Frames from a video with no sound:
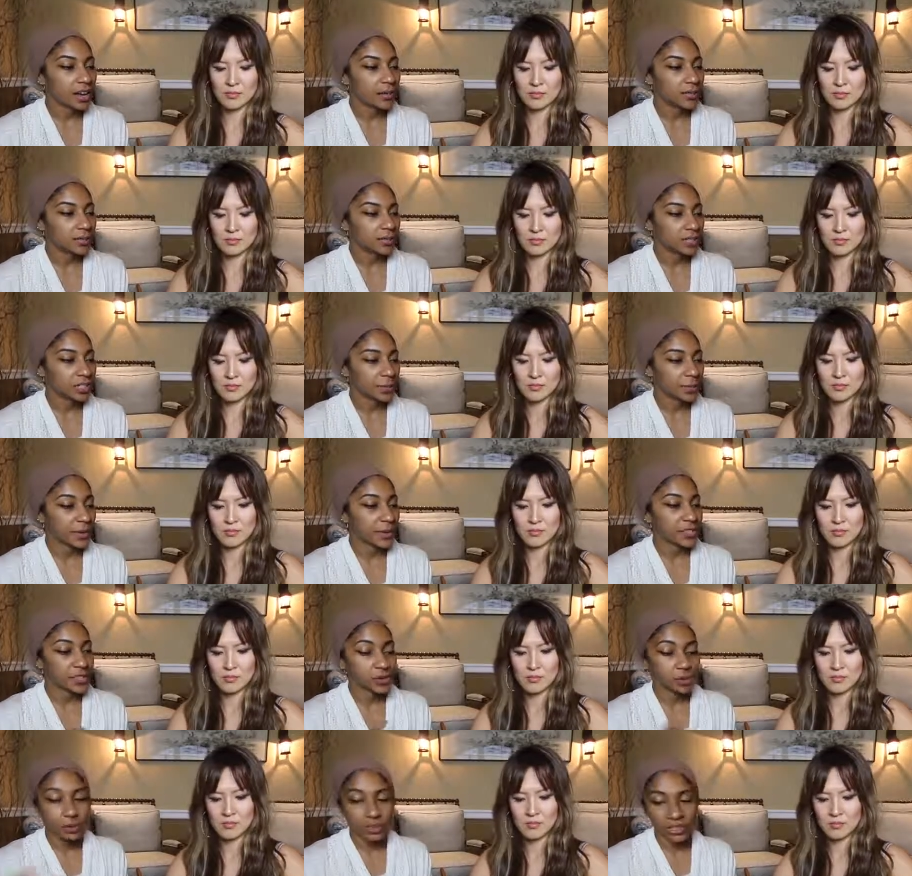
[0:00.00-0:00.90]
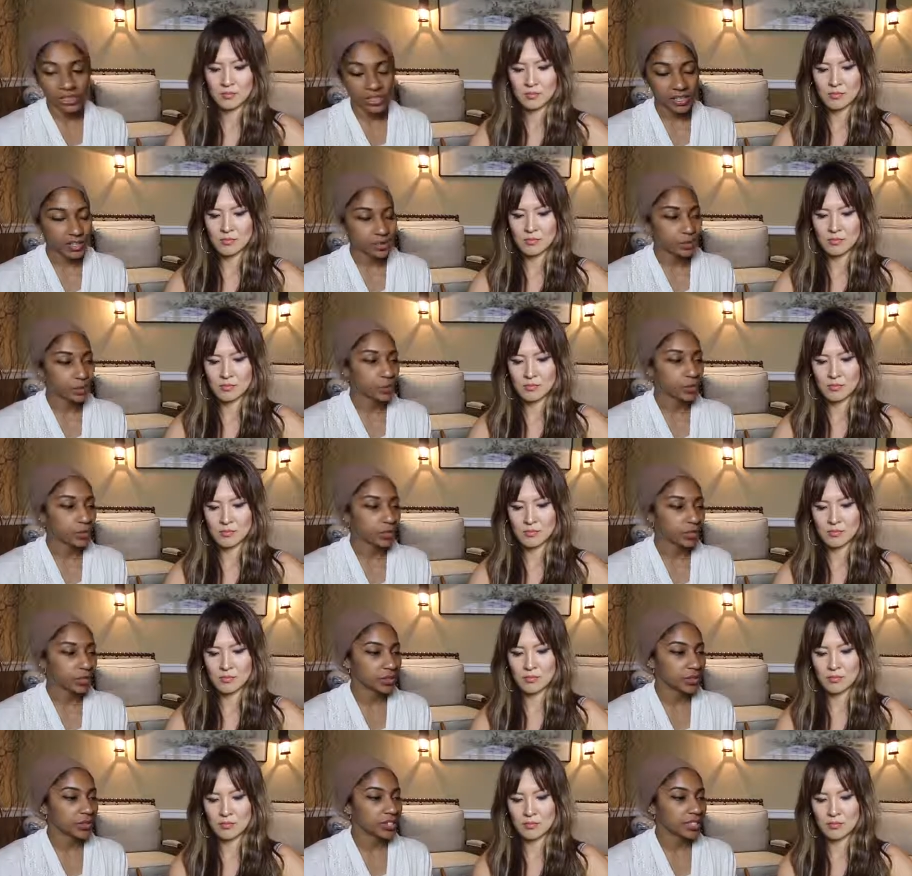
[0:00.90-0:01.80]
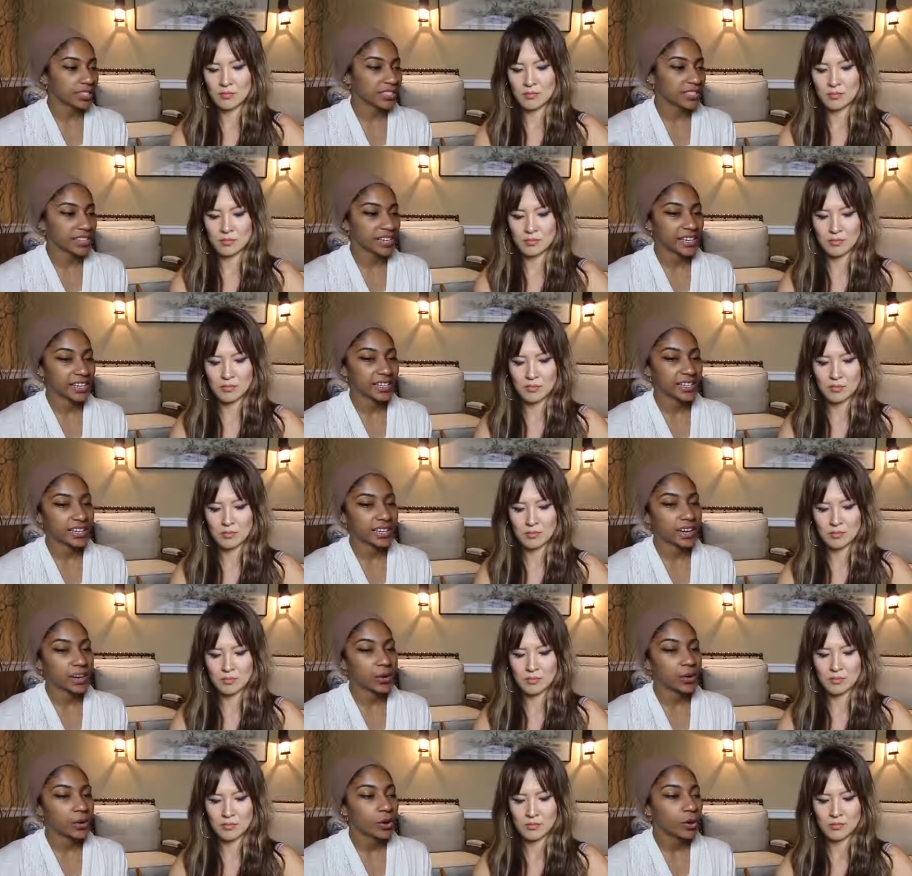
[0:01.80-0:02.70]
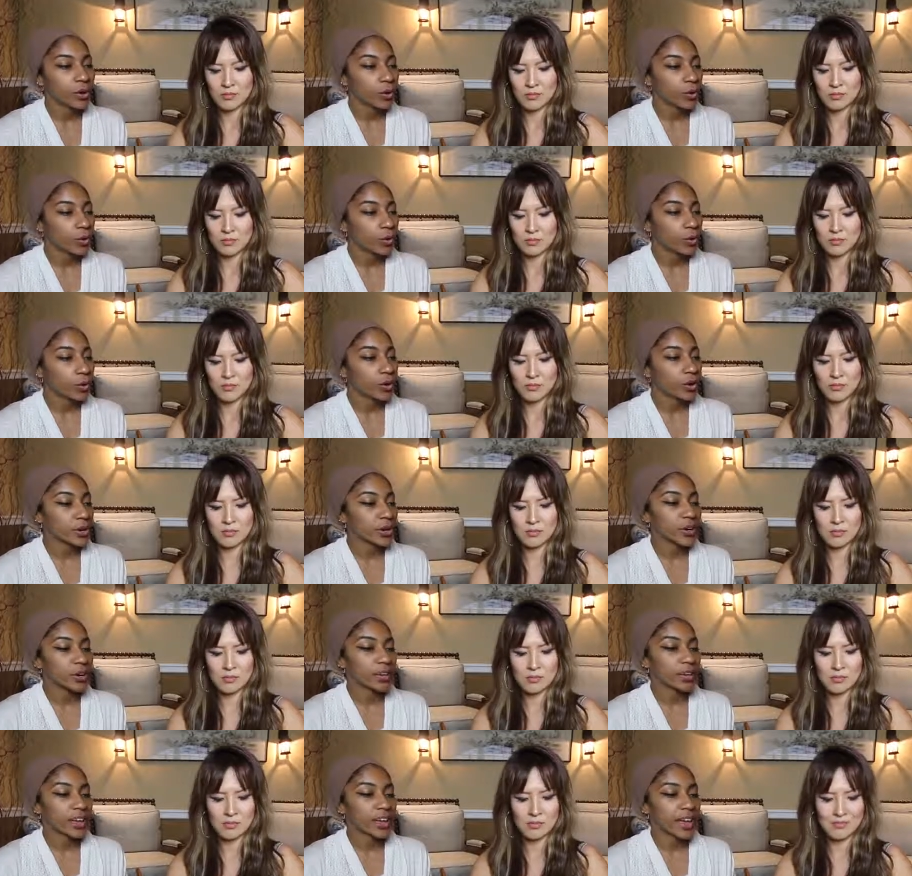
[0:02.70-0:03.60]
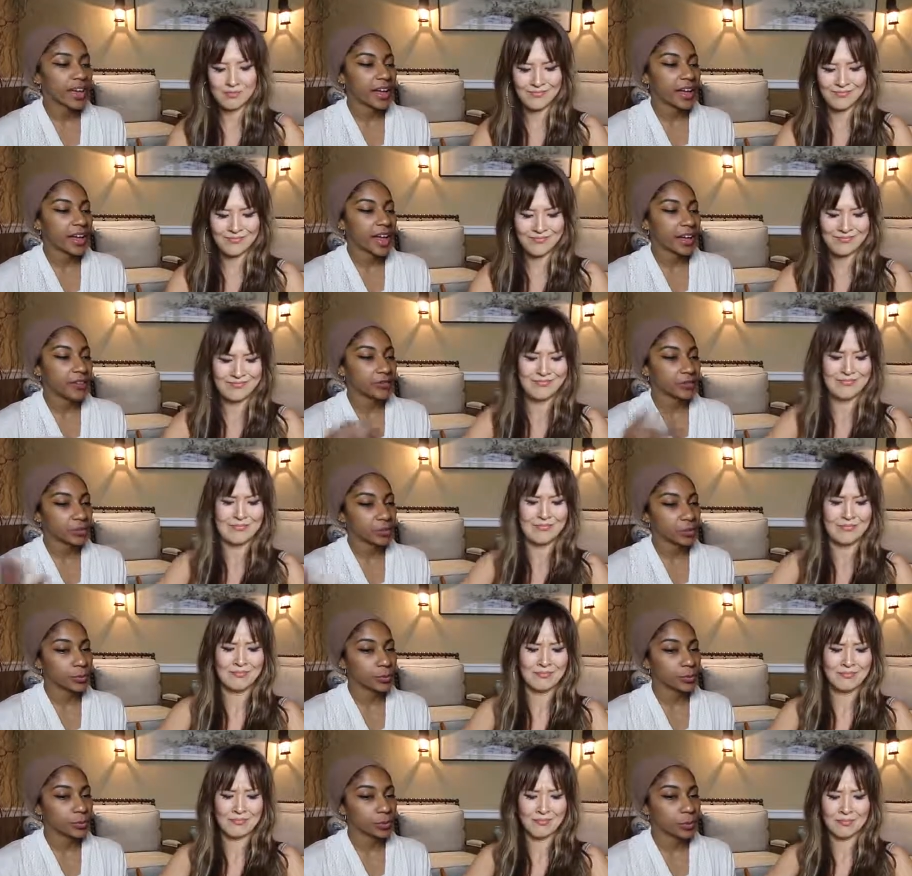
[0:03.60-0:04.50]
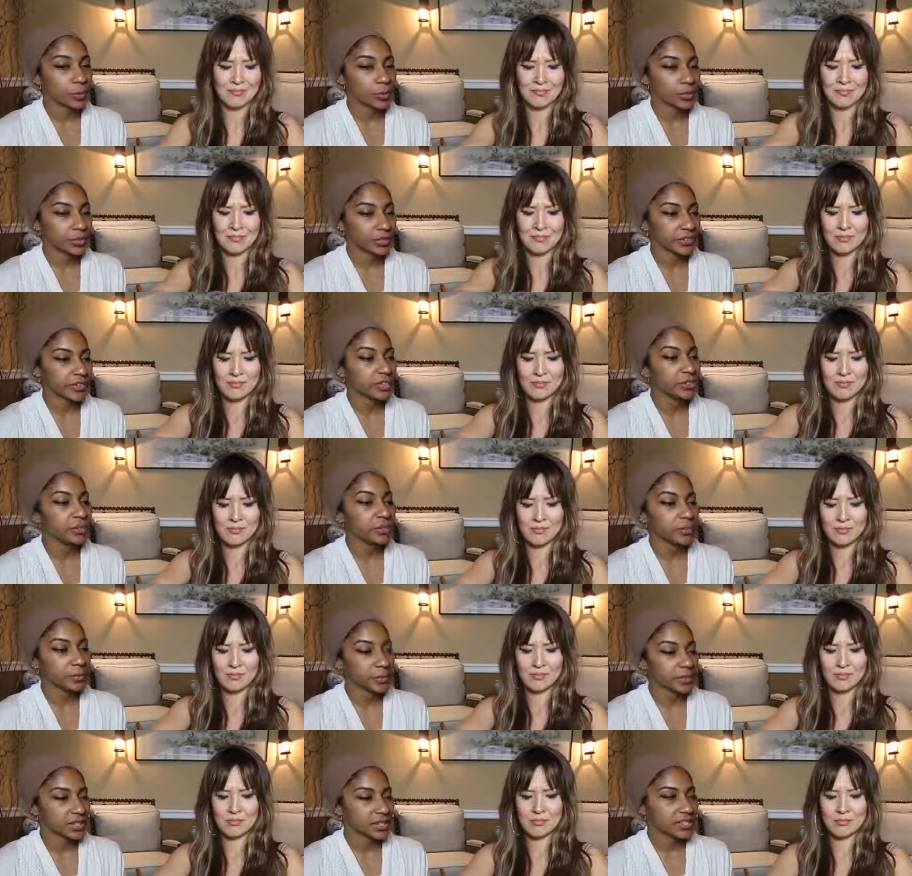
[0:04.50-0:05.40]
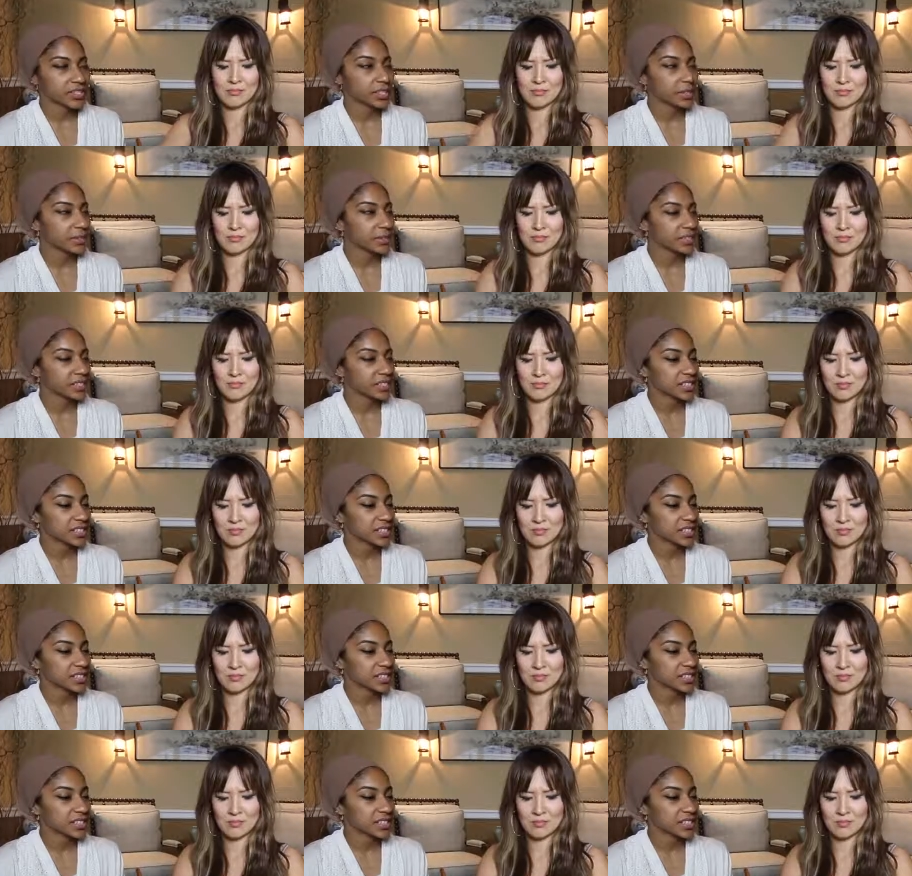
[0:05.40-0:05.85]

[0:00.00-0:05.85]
Speaker 1: um, just by soaking it in the oil and then taking it out, mm -hmm. or after you put the water in, you can put the cinnamon